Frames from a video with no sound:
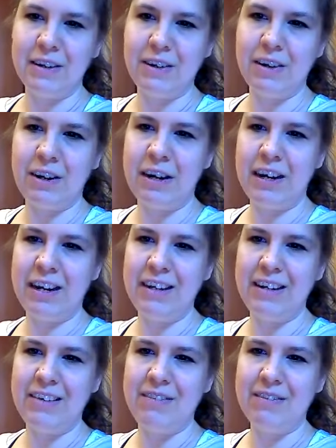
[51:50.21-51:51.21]

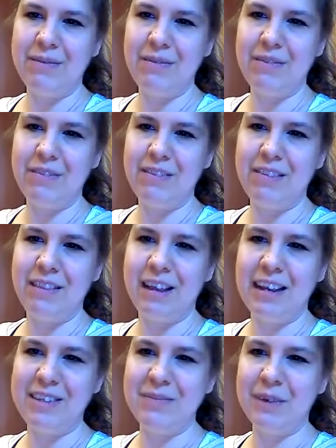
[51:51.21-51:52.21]
Good.
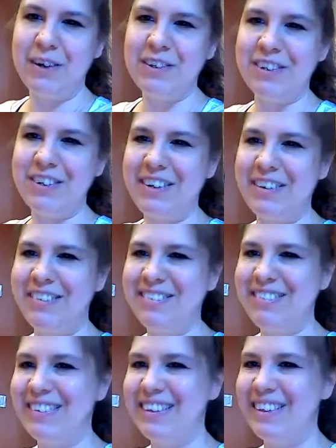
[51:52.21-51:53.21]
Nice, Marjorie,
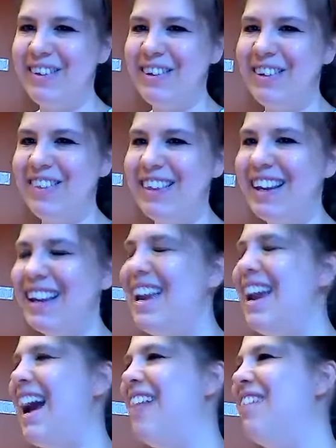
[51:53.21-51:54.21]
doing your thing.
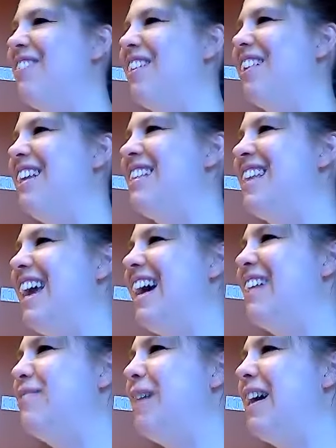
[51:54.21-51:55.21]
And then release the
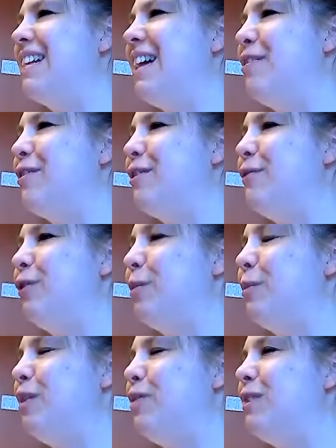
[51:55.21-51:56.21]
hands back down to the
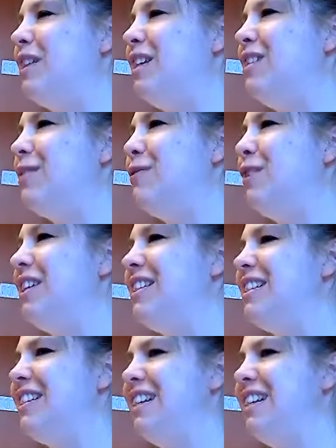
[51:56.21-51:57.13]
floor. Please release the foot.